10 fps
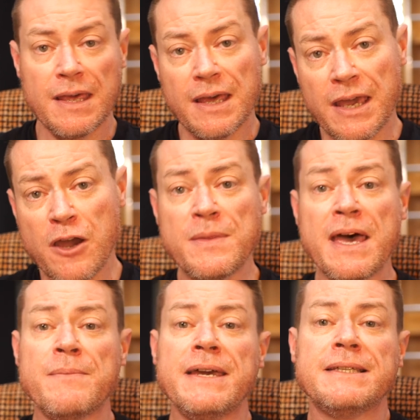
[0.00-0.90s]
I hope
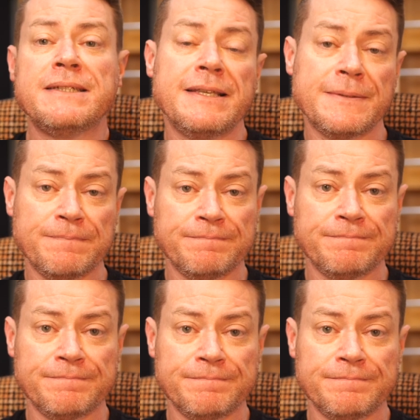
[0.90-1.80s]
that made sense.
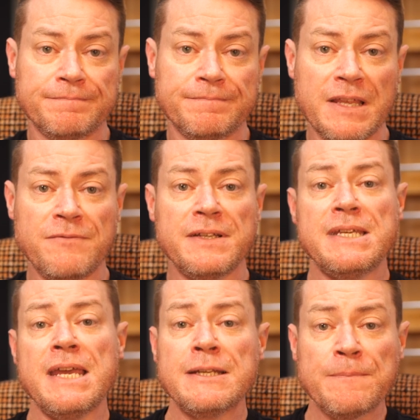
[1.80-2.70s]
If it
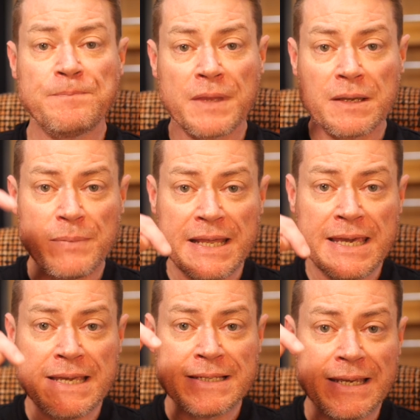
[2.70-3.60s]
did,
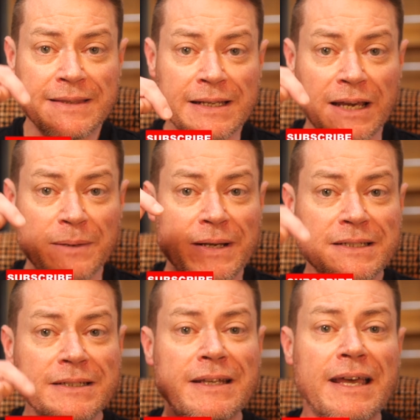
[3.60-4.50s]
please hit the like
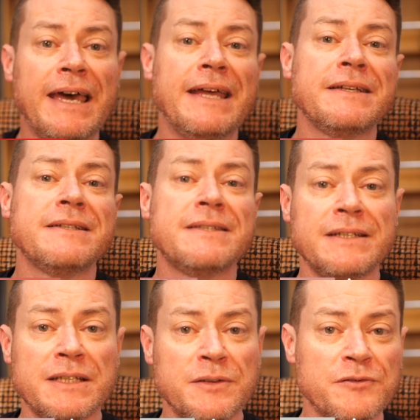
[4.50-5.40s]
button and
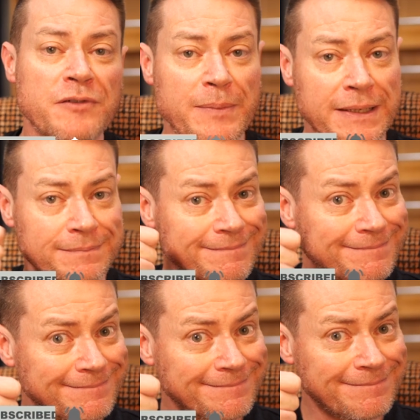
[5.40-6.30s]
consider subscribing.
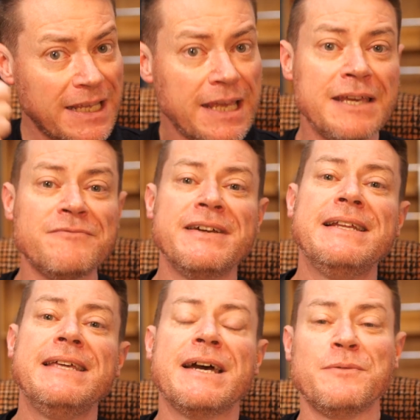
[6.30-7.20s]
It
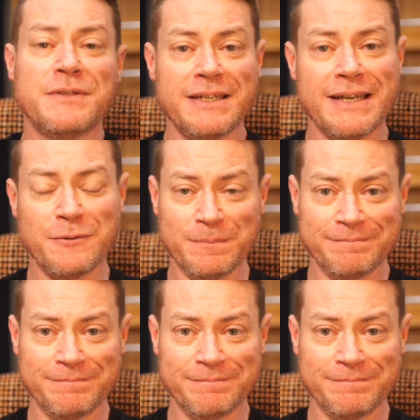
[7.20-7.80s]
really helps the channel.